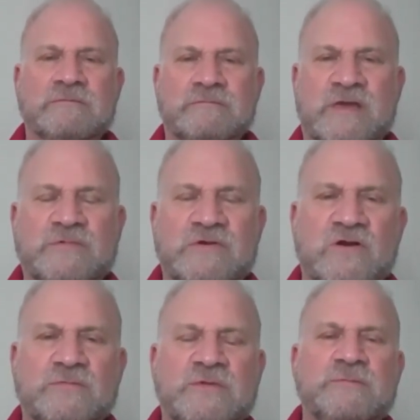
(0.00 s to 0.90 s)
Maybe you
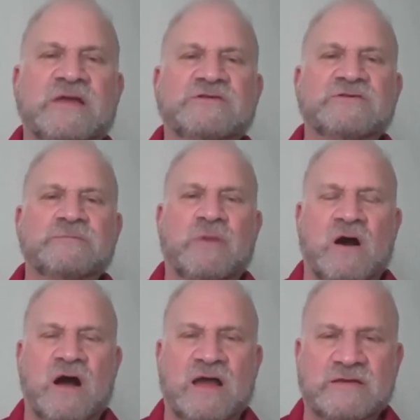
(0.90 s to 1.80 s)
heard me mention
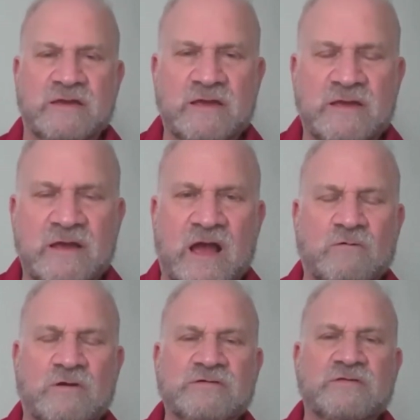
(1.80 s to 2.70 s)
pie. I
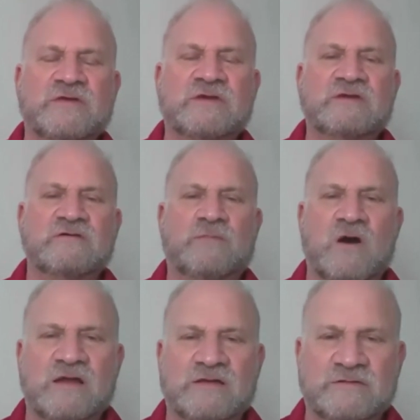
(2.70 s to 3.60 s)
wasn't thinking of
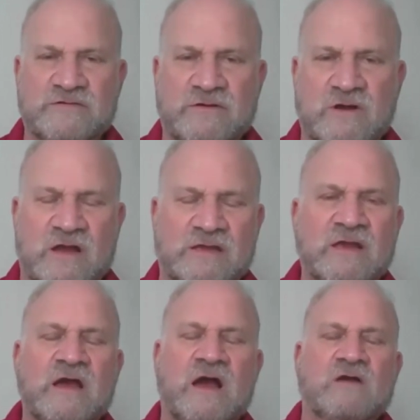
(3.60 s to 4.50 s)
pie in the sky.
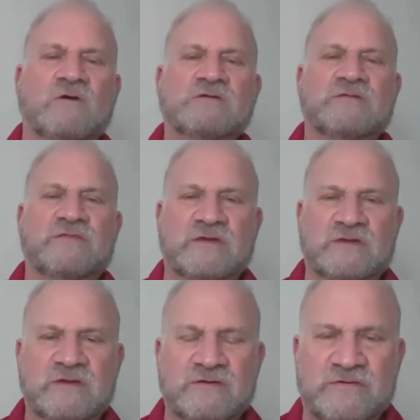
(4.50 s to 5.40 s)
I wasn't
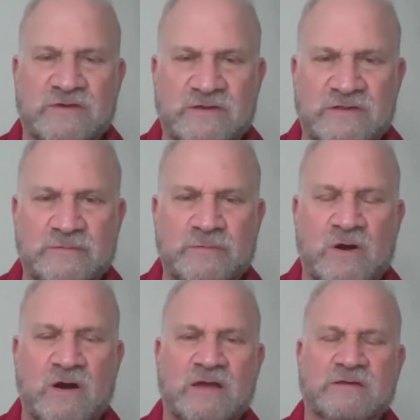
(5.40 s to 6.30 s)
thinking of eating
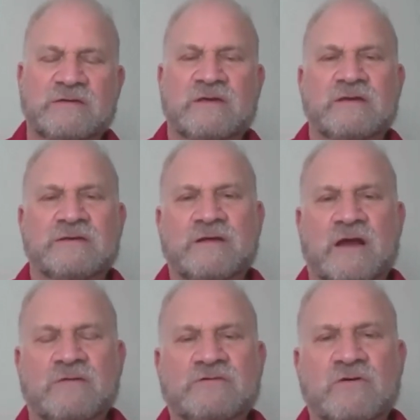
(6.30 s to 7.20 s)
pie.
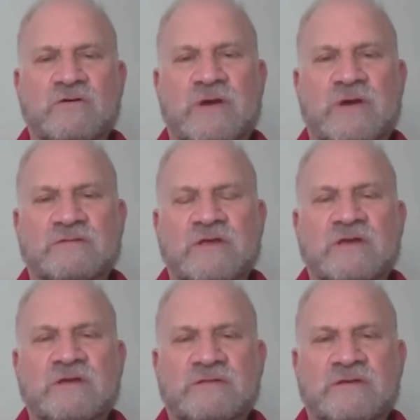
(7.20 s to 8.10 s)
I was talking about
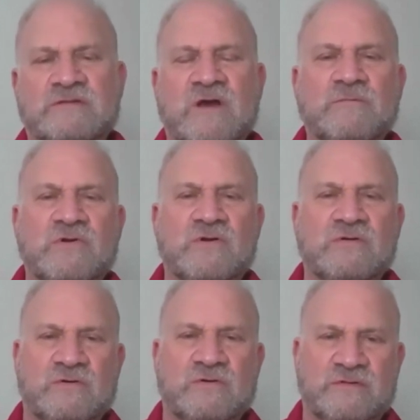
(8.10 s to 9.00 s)
the number
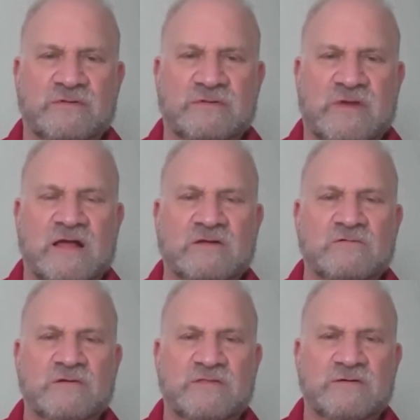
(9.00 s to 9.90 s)
or the
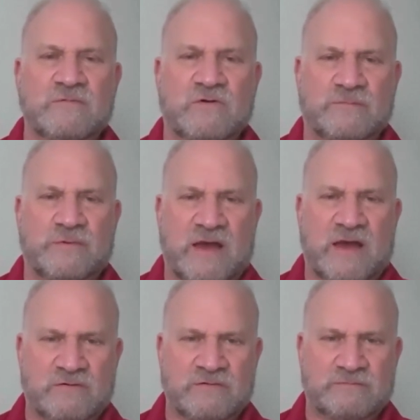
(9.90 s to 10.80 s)
algorithm or the
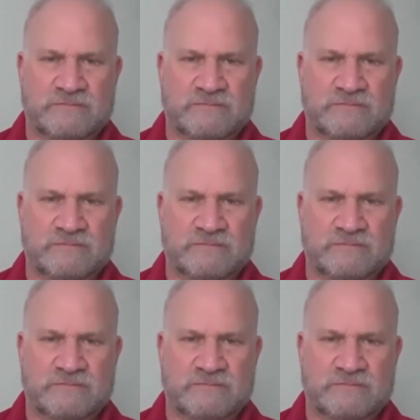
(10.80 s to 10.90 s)
power